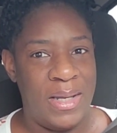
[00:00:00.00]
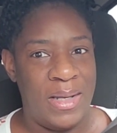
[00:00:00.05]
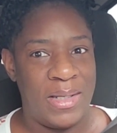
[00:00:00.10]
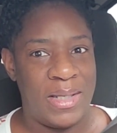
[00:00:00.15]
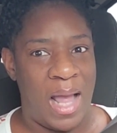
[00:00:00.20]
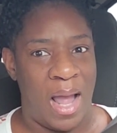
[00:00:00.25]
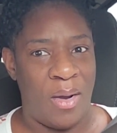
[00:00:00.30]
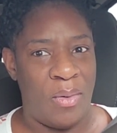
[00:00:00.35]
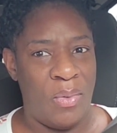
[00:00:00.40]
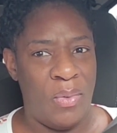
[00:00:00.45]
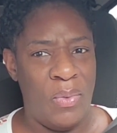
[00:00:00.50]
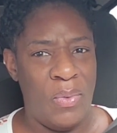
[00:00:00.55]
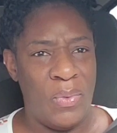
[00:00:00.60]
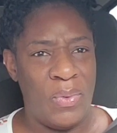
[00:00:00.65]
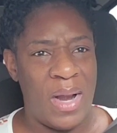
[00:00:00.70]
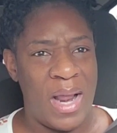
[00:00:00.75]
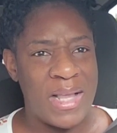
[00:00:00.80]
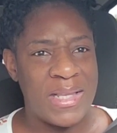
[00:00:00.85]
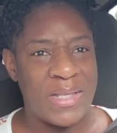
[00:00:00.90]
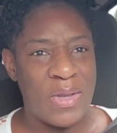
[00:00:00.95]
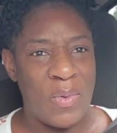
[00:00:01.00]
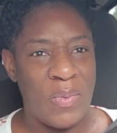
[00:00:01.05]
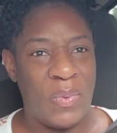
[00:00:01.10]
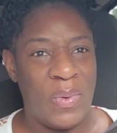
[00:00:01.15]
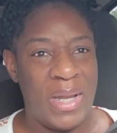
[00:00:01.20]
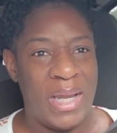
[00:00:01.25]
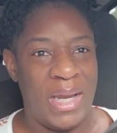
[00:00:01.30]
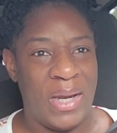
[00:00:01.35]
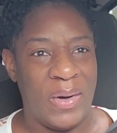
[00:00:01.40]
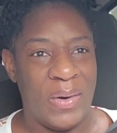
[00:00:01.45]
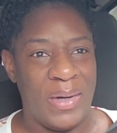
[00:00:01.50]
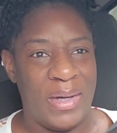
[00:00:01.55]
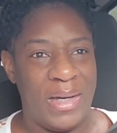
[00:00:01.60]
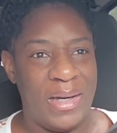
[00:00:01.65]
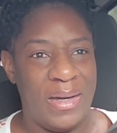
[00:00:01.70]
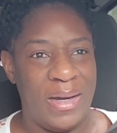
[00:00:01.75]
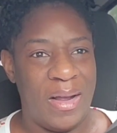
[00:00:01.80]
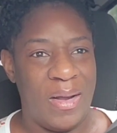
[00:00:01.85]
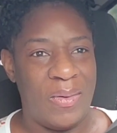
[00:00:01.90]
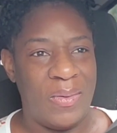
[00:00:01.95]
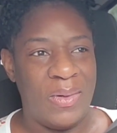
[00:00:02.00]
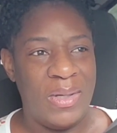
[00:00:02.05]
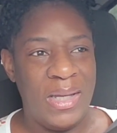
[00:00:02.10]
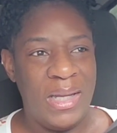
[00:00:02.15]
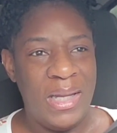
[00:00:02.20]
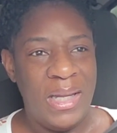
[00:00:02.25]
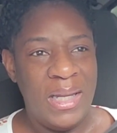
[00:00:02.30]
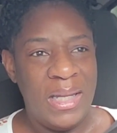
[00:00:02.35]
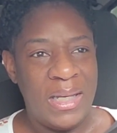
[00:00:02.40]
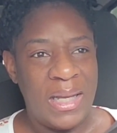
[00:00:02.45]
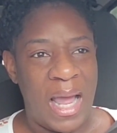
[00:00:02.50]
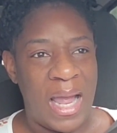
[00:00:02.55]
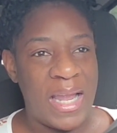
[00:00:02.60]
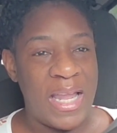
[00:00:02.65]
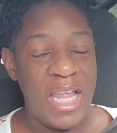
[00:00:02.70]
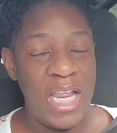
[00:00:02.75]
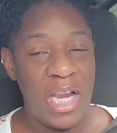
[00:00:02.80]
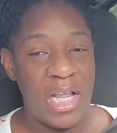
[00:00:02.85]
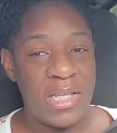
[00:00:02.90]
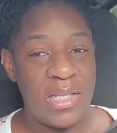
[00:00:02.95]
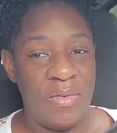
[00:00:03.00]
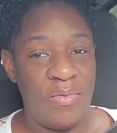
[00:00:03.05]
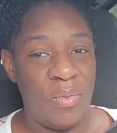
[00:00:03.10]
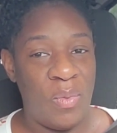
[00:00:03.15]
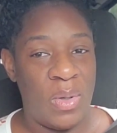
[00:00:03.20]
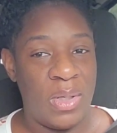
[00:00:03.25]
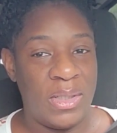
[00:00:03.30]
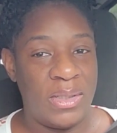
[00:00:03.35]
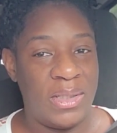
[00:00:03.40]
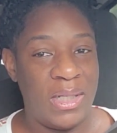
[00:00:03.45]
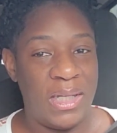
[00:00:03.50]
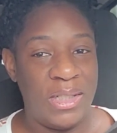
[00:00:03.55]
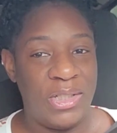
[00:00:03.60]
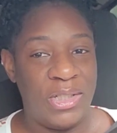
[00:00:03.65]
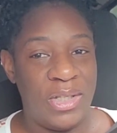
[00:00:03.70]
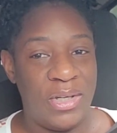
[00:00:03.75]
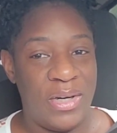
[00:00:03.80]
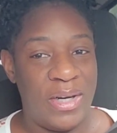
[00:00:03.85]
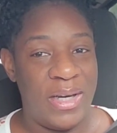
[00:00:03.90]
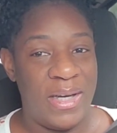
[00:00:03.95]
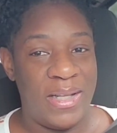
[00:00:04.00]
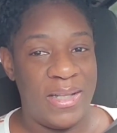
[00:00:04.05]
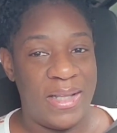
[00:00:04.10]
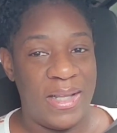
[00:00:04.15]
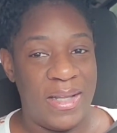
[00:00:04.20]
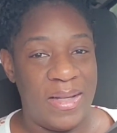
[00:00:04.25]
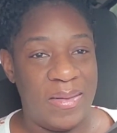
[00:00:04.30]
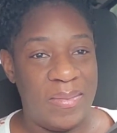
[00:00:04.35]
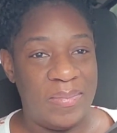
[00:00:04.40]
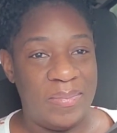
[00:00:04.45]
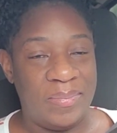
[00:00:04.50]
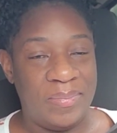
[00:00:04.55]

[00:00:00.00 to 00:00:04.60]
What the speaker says: He's like, ooh, that's so weird. You know, like he doesn't even want to touch it or anything.